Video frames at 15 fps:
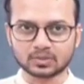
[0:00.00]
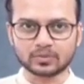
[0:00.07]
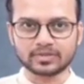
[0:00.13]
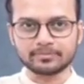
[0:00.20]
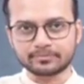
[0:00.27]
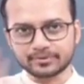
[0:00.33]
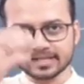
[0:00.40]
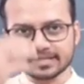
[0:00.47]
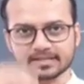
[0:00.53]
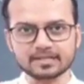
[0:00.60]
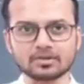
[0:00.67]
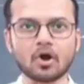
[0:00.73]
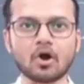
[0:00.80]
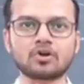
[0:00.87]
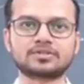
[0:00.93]
We breathe
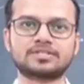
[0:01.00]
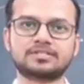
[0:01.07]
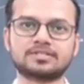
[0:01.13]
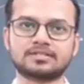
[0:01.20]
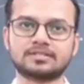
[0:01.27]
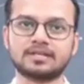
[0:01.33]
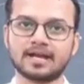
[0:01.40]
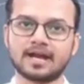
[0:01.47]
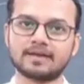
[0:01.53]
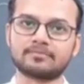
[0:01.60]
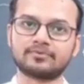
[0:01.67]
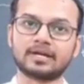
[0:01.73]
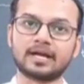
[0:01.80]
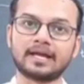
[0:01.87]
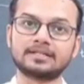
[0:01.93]
in oxygen
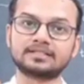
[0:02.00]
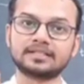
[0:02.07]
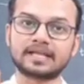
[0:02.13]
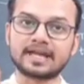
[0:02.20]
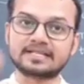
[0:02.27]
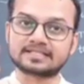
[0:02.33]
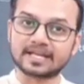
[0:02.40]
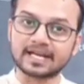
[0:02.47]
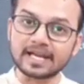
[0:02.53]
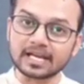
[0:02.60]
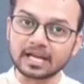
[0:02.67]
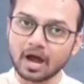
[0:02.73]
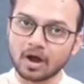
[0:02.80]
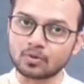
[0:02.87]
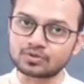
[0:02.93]
and
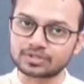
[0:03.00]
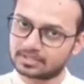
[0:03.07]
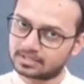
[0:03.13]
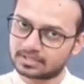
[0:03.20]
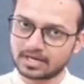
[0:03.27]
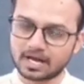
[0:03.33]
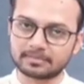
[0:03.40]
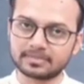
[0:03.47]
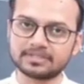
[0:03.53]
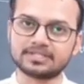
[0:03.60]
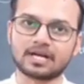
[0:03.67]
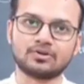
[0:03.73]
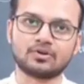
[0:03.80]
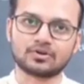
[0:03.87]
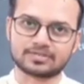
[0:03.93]
exhale out carbon
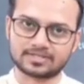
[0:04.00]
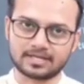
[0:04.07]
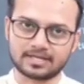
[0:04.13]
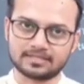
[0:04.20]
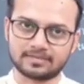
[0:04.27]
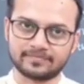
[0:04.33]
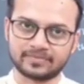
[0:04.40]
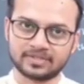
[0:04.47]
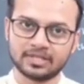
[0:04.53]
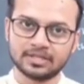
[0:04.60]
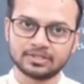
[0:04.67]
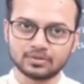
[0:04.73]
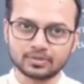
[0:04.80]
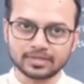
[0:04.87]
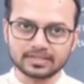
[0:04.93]
dioxide.
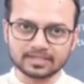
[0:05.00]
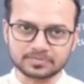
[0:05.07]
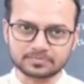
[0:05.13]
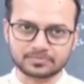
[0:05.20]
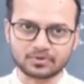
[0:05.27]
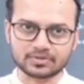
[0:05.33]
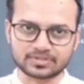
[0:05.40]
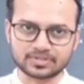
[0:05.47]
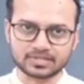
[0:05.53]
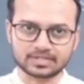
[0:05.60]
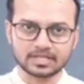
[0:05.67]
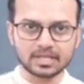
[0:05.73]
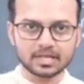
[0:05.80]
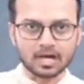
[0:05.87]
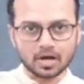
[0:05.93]
During this
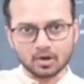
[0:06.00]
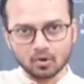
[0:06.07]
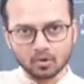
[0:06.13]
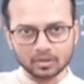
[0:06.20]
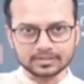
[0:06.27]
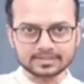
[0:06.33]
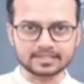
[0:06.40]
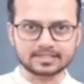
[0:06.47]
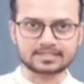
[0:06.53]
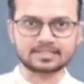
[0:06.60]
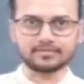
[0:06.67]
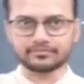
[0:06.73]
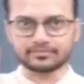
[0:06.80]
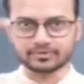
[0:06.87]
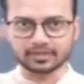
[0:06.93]
process, a whole
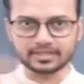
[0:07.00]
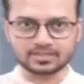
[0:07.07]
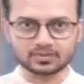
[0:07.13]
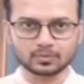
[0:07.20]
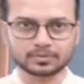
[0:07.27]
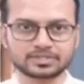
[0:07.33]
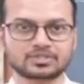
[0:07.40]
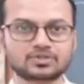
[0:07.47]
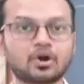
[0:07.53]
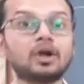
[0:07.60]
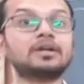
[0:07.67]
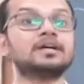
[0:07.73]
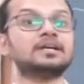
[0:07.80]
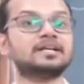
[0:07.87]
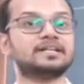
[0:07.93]
system works which is
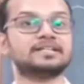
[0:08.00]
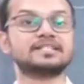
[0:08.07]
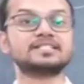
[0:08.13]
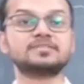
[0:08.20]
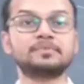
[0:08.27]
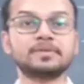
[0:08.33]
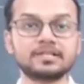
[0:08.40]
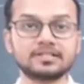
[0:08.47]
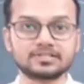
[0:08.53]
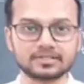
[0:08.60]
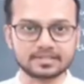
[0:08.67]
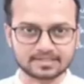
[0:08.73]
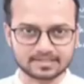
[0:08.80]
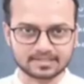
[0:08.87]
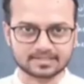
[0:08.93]
called
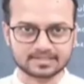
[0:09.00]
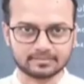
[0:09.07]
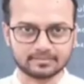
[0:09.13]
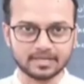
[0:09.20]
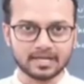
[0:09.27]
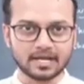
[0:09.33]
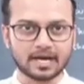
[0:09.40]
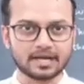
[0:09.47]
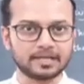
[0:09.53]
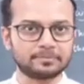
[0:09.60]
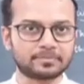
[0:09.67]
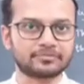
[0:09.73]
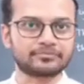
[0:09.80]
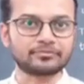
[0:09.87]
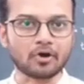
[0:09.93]
respiratory system, and
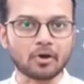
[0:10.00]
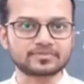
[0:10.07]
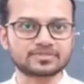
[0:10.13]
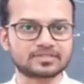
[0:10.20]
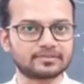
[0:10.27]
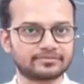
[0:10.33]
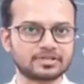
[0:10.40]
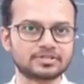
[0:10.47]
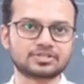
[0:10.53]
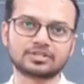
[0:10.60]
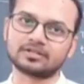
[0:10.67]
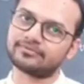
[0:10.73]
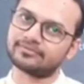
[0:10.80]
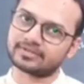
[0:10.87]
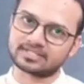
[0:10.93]
it performs the
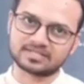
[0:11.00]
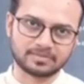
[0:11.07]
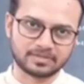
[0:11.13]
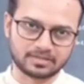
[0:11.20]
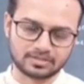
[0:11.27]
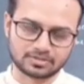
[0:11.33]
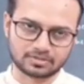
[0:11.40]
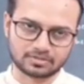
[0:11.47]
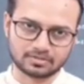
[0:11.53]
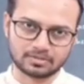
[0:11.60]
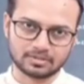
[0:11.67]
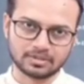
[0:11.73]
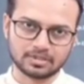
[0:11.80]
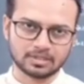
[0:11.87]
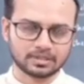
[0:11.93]
function of respiration.
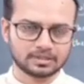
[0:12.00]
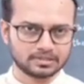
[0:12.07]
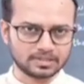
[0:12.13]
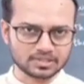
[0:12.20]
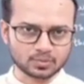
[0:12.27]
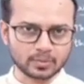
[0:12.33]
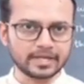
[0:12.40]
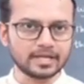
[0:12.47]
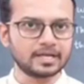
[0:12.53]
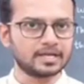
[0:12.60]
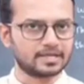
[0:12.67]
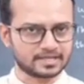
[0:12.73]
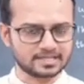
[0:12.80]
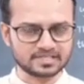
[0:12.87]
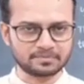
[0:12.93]
This
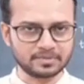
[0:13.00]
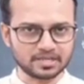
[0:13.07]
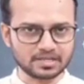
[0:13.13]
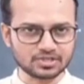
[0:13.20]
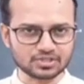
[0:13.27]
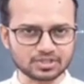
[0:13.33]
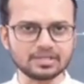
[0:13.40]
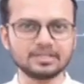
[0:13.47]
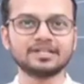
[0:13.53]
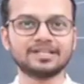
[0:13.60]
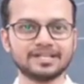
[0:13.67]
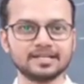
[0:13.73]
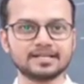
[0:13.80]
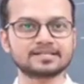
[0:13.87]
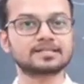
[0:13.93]
way,
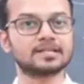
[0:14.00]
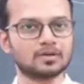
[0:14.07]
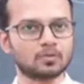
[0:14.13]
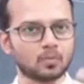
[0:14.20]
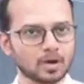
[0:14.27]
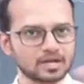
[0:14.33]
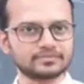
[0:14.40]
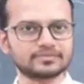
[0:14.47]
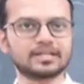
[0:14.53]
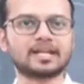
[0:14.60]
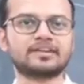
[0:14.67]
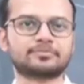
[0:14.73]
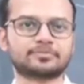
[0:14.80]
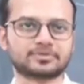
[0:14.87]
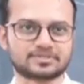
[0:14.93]
respiration is one of the
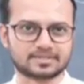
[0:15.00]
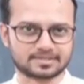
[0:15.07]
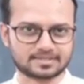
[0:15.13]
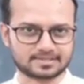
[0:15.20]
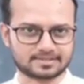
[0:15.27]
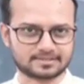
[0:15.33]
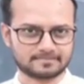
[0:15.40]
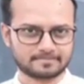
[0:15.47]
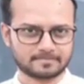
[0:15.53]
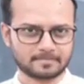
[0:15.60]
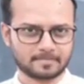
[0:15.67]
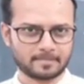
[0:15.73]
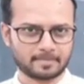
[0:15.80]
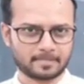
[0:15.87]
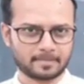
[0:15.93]
life processes.
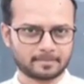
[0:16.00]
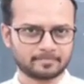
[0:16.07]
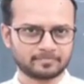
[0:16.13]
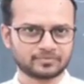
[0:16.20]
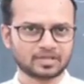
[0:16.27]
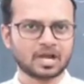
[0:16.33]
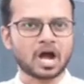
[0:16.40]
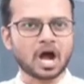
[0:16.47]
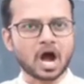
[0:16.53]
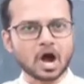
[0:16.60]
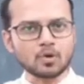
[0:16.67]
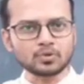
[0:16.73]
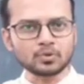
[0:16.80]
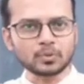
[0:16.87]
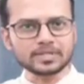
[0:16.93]

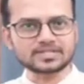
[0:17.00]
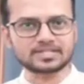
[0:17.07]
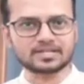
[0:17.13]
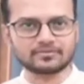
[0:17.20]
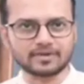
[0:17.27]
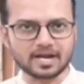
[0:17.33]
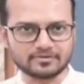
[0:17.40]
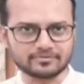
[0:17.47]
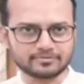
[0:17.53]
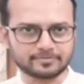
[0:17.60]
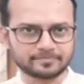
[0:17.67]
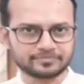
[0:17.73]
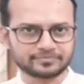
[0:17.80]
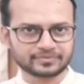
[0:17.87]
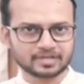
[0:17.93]
How do we
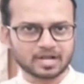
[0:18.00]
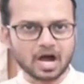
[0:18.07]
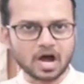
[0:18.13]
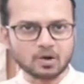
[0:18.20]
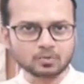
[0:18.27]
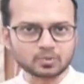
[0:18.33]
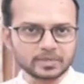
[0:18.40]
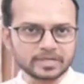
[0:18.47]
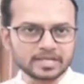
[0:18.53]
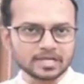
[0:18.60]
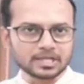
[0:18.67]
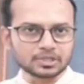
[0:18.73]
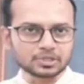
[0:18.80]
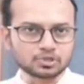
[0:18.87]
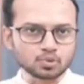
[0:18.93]
survive? How do
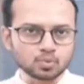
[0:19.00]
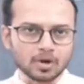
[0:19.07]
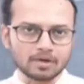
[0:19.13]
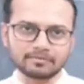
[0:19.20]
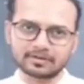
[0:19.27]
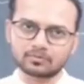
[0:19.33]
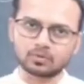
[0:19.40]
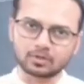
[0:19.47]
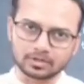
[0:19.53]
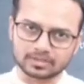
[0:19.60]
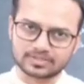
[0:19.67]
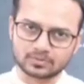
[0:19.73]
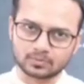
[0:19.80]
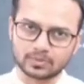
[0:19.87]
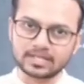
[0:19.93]
we do our
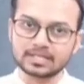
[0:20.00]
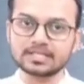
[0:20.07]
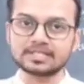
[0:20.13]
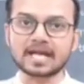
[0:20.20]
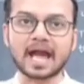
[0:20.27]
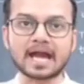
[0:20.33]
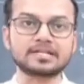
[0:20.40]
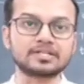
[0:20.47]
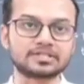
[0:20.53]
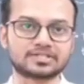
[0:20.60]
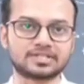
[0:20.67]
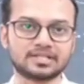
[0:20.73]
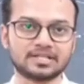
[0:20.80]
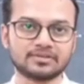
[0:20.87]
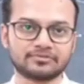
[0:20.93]
works? We need
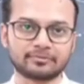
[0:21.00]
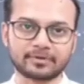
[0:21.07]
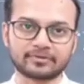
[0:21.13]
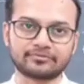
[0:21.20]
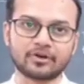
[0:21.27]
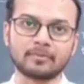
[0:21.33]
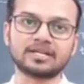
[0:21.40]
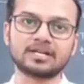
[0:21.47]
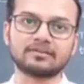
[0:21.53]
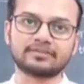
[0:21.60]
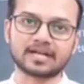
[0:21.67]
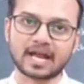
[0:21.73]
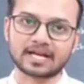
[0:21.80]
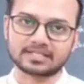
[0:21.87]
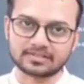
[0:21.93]
energy for performing
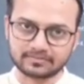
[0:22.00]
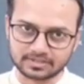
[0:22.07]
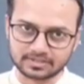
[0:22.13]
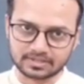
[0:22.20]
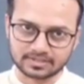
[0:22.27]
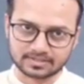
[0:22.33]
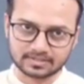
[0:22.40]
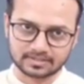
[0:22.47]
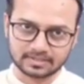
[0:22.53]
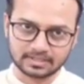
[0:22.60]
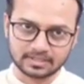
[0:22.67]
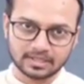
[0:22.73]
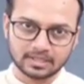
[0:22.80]
our activities.